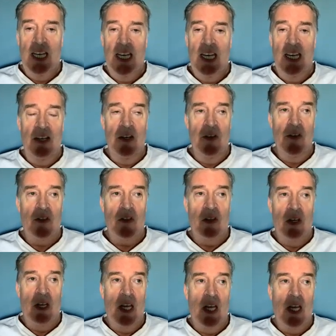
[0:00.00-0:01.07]
is
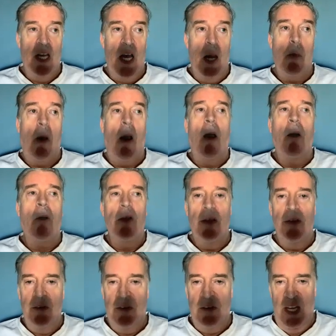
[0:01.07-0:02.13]

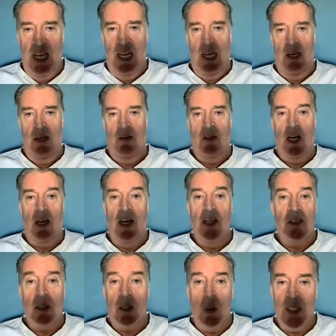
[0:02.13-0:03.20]
abhorrent in the
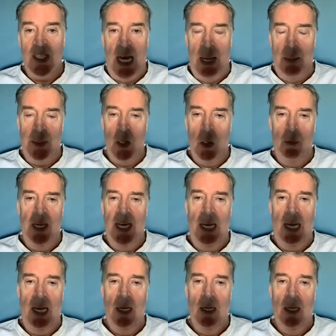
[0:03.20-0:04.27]
likes of Guantanamo
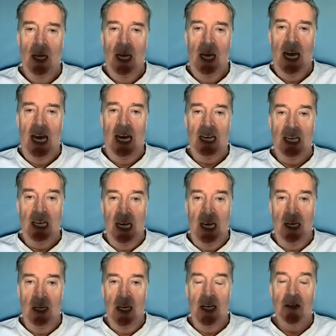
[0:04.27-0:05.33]
Bay. And
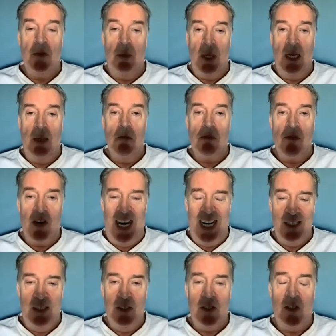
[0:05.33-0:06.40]
yet, it's being
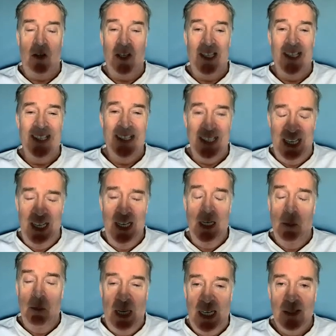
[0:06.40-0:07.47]
practiced on a daily
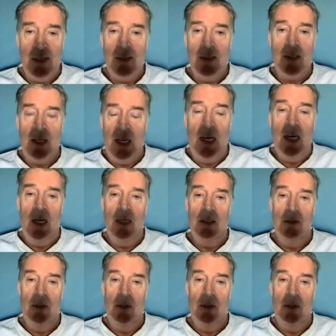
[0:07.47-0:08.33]
basis in Ireland.